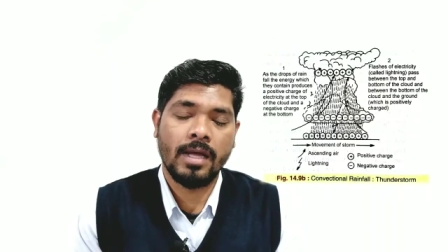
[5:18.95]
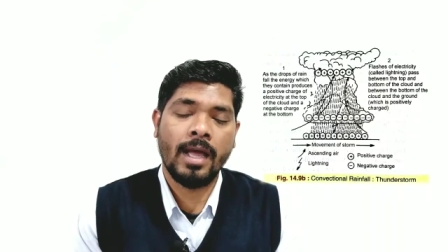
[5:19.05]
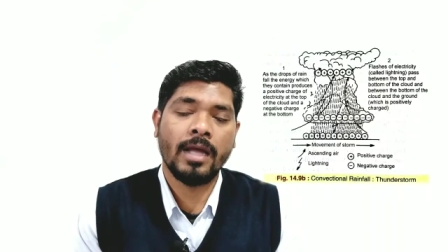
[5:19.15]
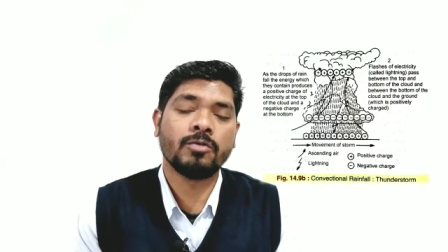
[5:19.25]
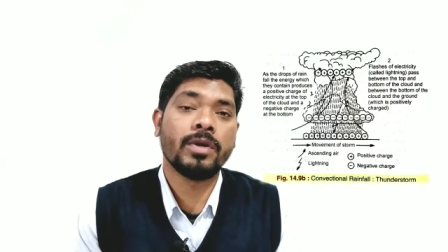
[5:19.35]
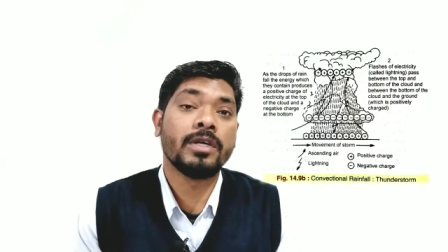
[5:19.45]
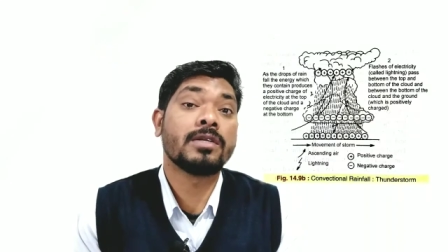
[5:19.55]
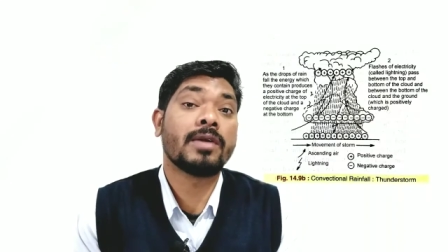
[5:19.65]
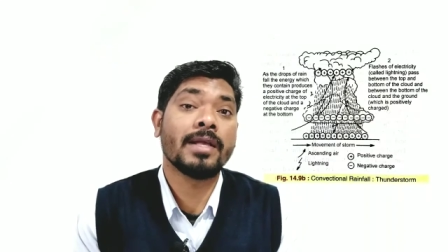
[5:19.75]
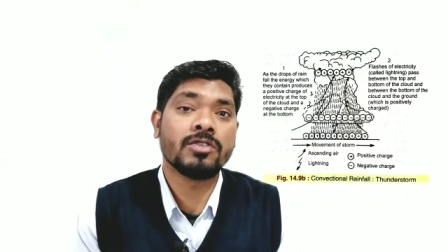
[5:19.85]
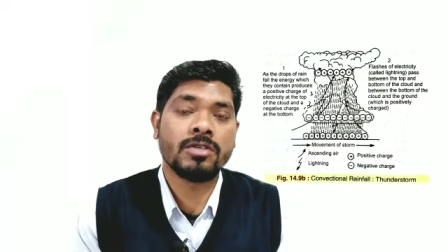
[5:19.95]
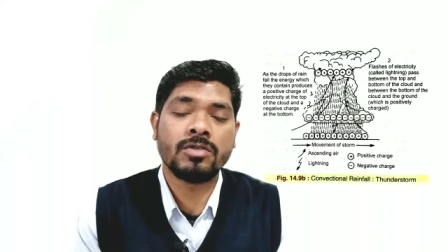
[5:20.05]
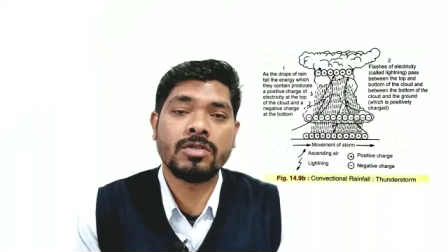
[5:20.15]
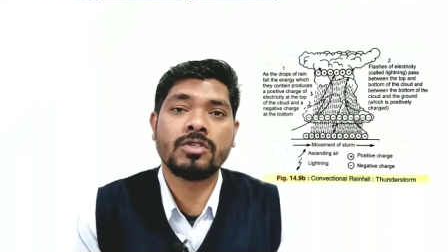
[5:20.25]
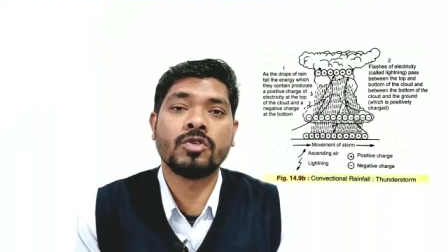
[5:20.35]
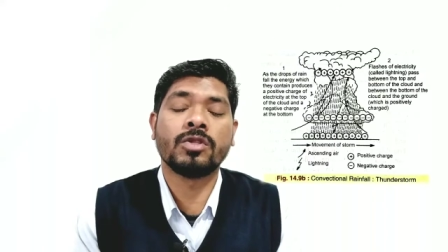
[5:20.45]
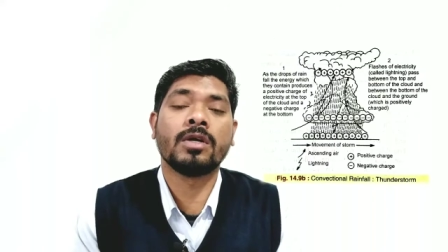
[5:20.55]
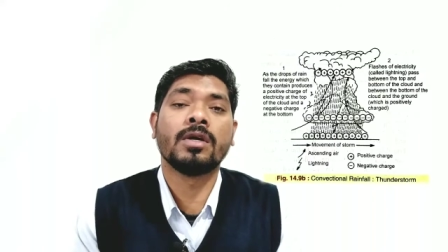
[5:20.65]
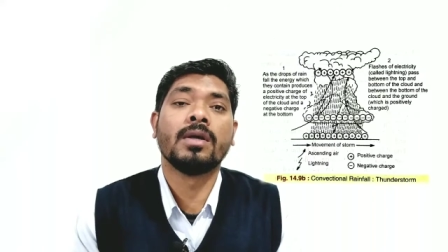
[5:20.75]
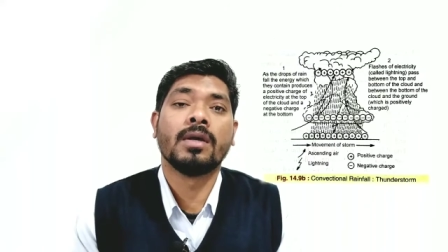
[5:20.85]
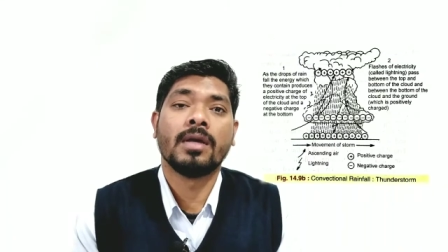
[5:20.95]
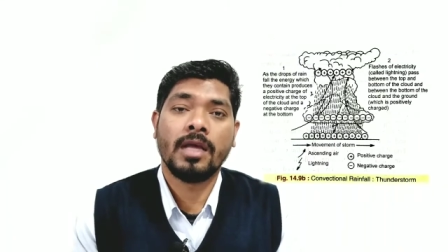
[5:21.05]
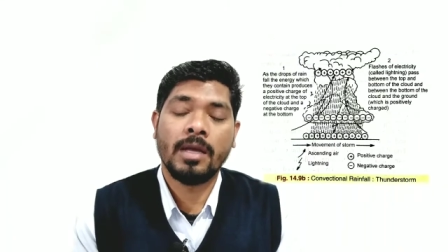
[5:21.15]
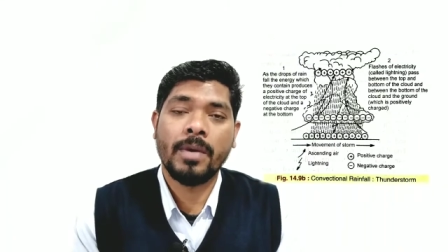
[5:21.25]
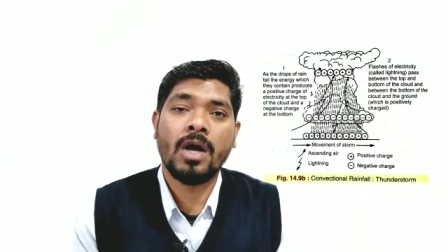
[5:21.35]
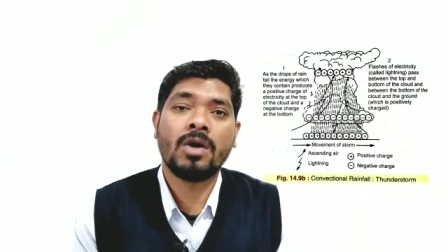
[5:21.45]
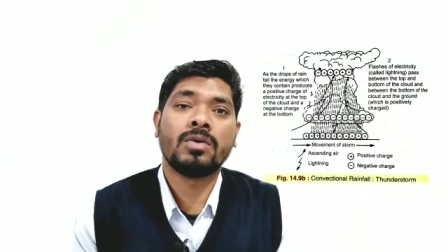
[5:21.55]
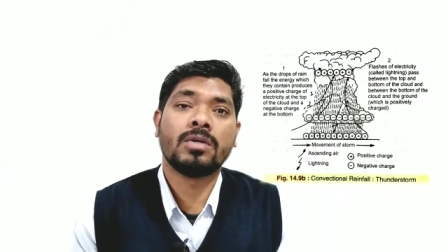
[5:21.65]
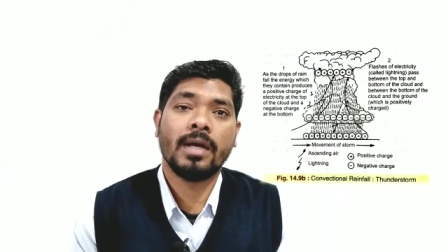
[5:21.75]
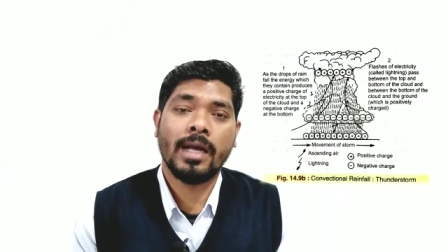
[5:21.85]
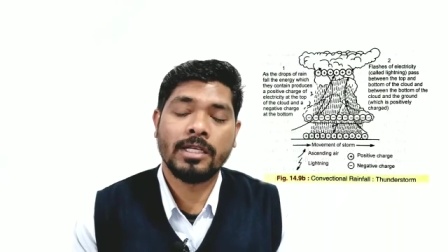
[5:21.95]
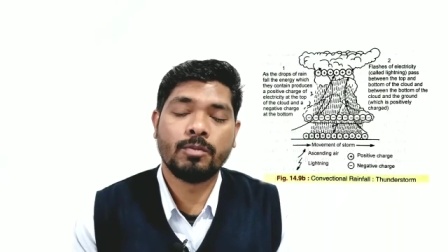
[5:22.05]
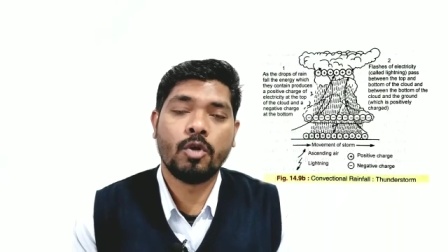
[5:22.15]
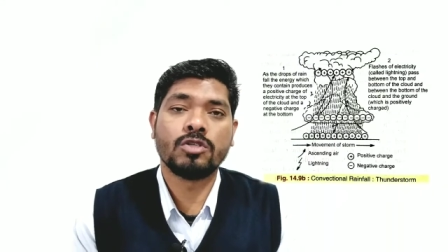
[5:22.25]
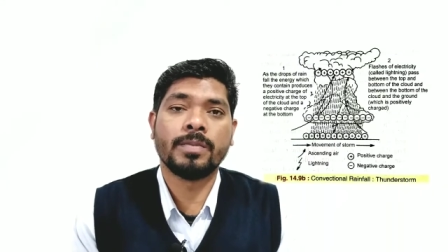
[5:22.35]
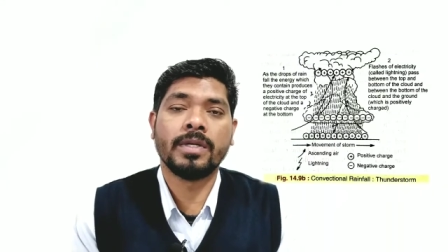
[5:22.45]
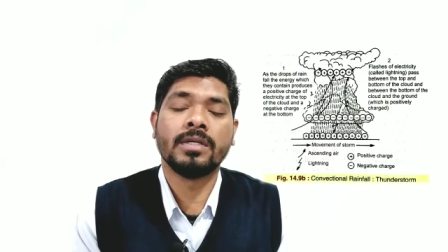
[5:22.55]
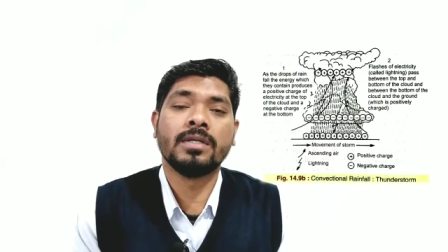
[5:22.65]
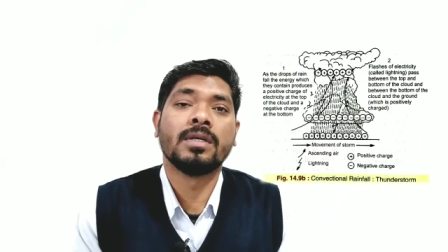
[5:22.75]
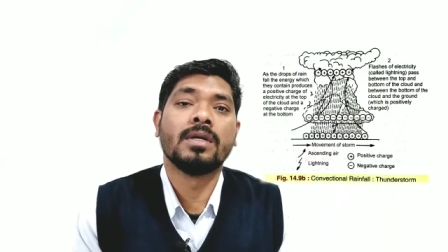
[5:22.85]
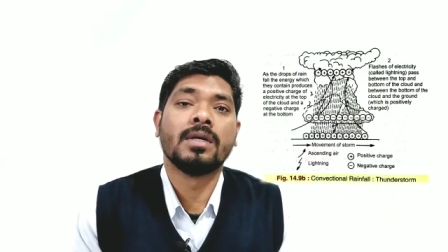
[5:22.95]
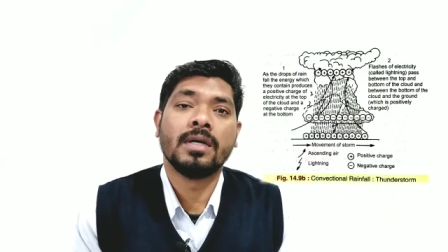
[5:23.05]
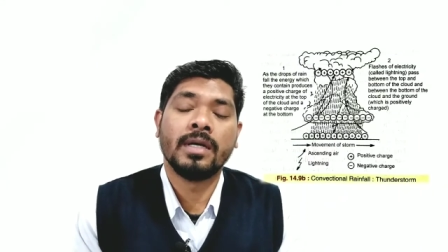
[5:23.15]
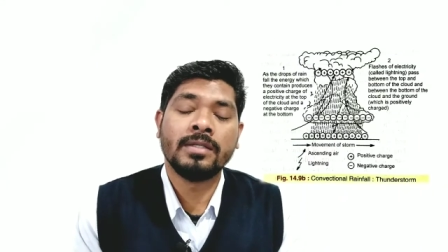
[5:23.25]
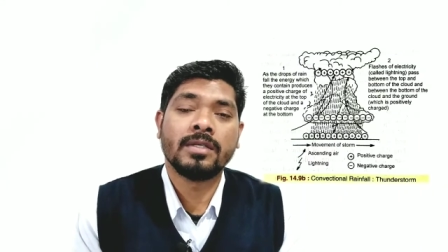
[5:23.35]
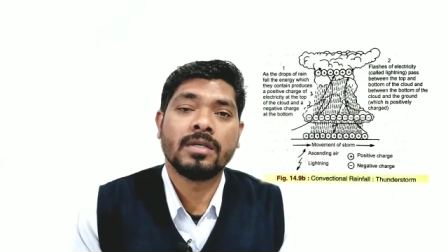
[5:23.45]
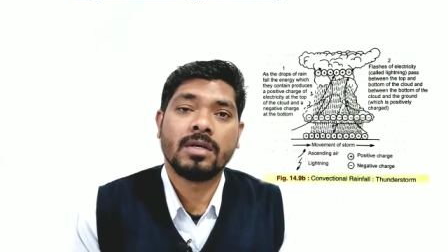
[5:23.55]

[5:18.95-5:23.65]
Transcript: And when it rises to the above atmosphere, it